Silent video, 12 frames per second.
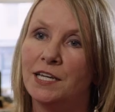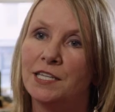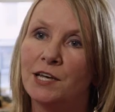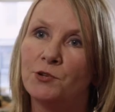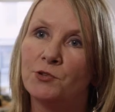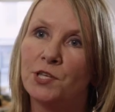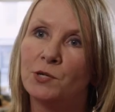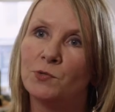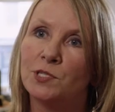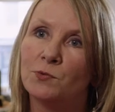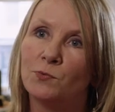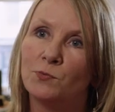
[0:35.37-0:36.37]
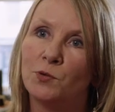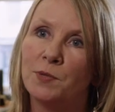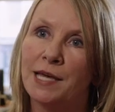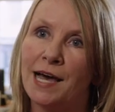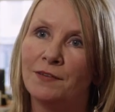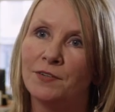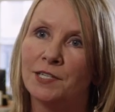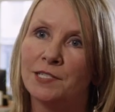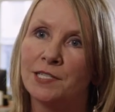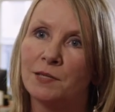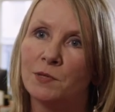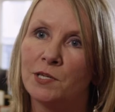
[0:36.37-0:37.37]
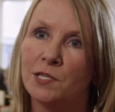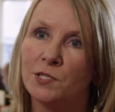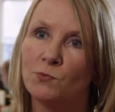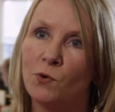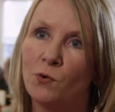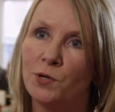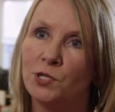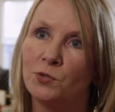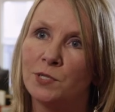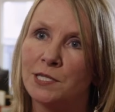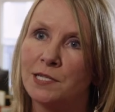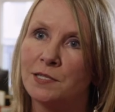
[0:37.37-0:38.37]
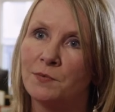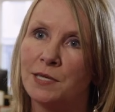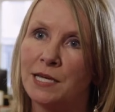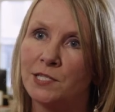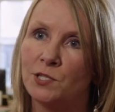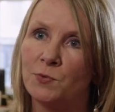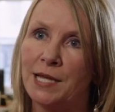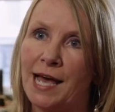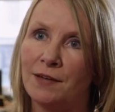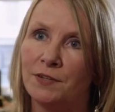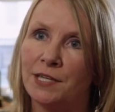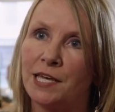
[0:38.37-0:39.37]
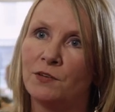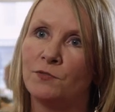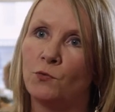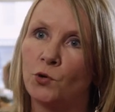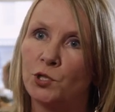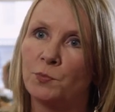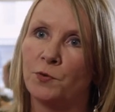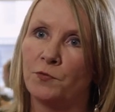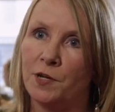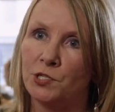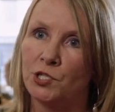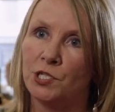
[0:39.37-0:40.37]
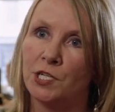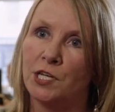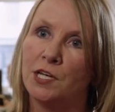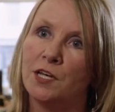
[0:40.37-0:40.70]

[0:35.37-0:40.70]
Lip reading: And the other thing would be advocacy, because what we do as SMPS is we advocate for the profession